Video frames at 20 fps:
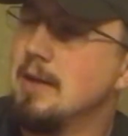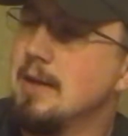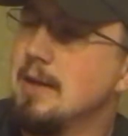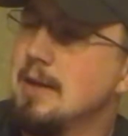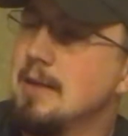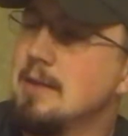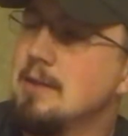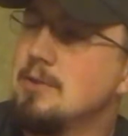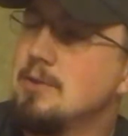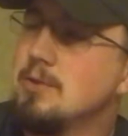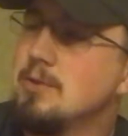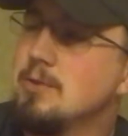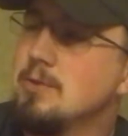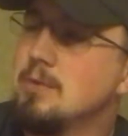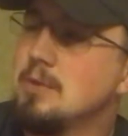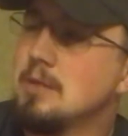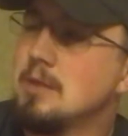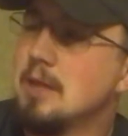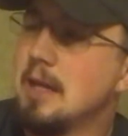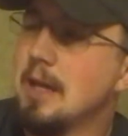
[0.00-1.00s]
A-Zoom
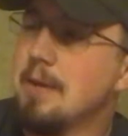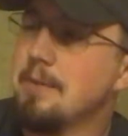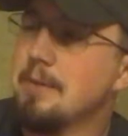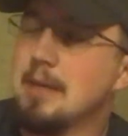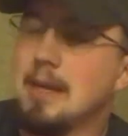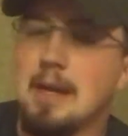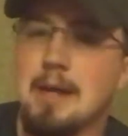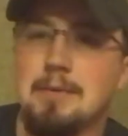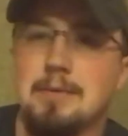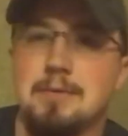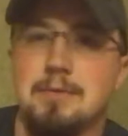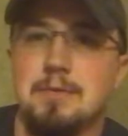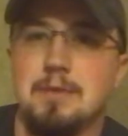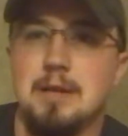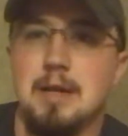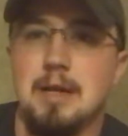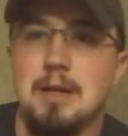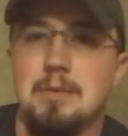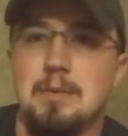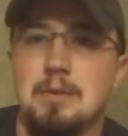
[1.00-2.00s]
snap caps for
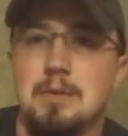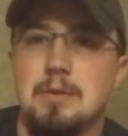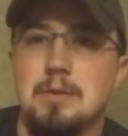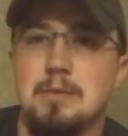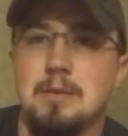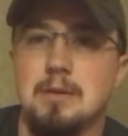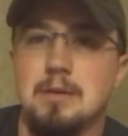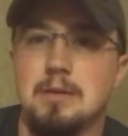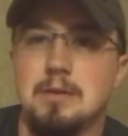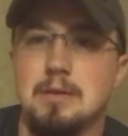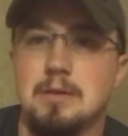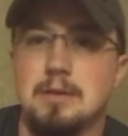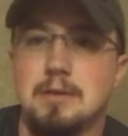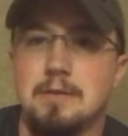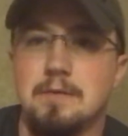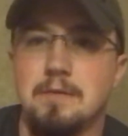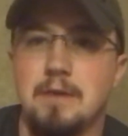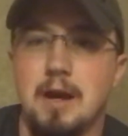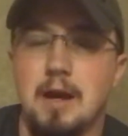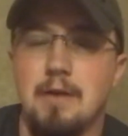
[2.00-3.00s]
9mm. It's a
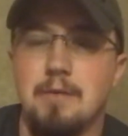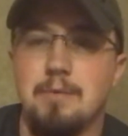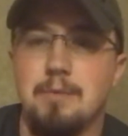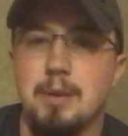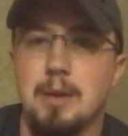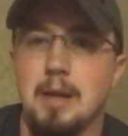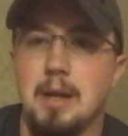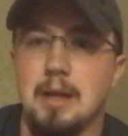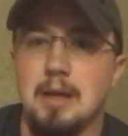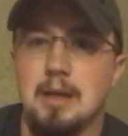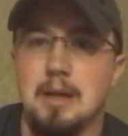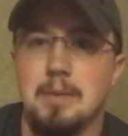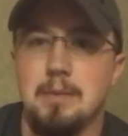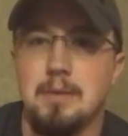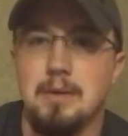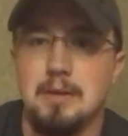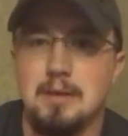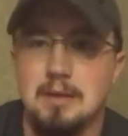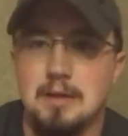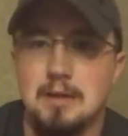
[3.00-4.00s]
5-pack, and I
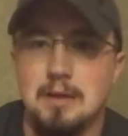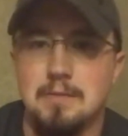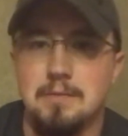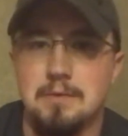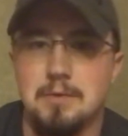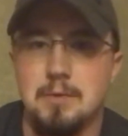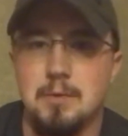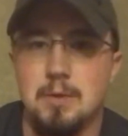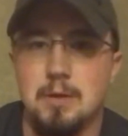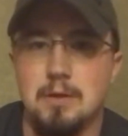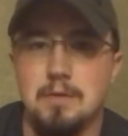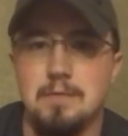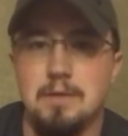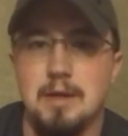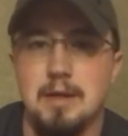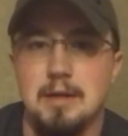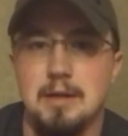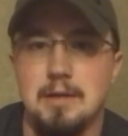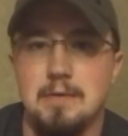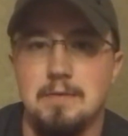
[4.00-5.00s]
picked it up for
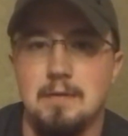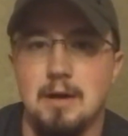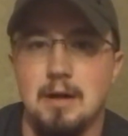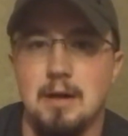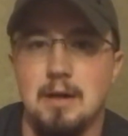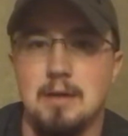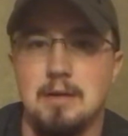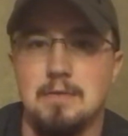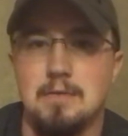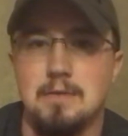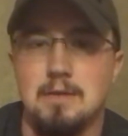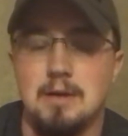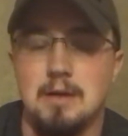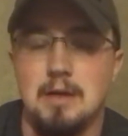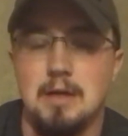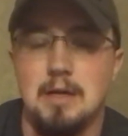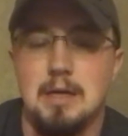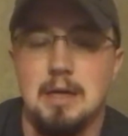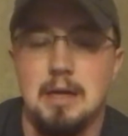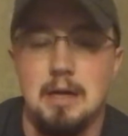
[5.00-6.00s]
$12.95.
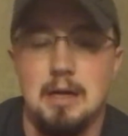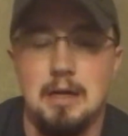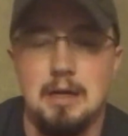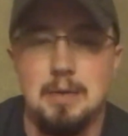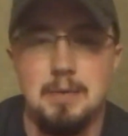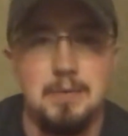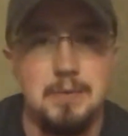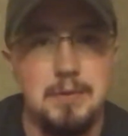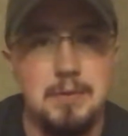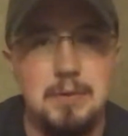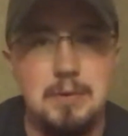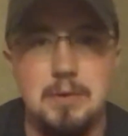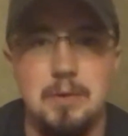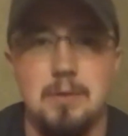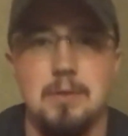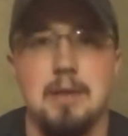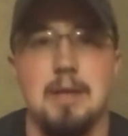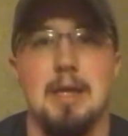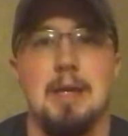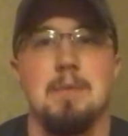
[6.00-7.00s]
You can
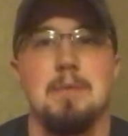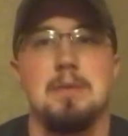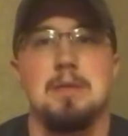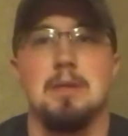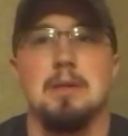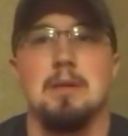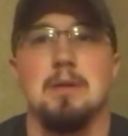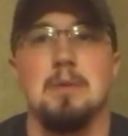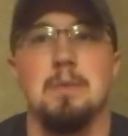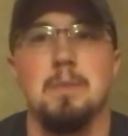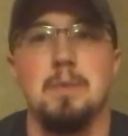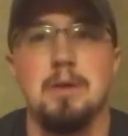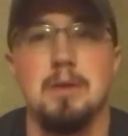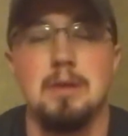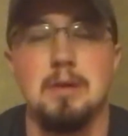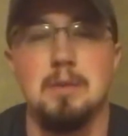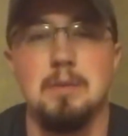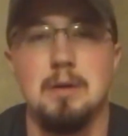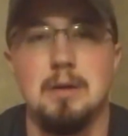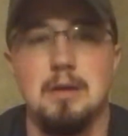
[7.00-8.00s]
go to Amazon and
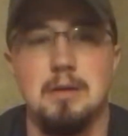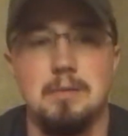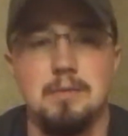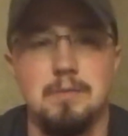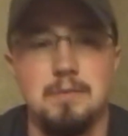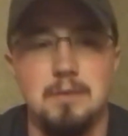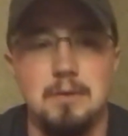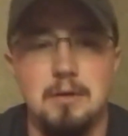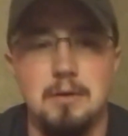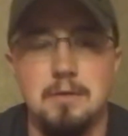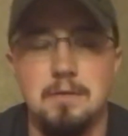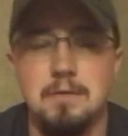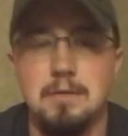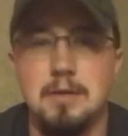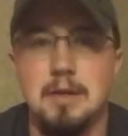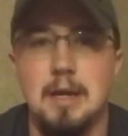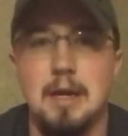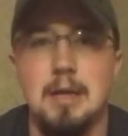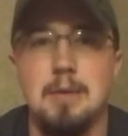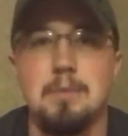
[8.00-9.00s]
pick them up, for
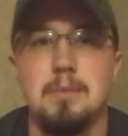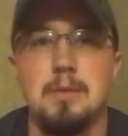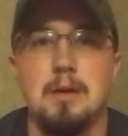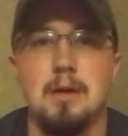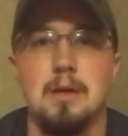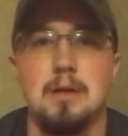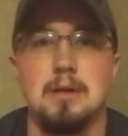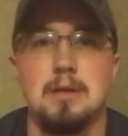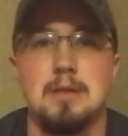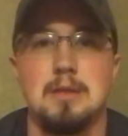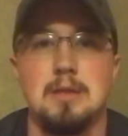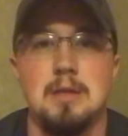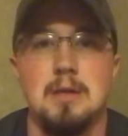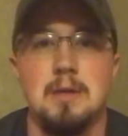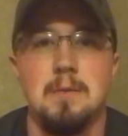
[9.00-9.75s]
$9.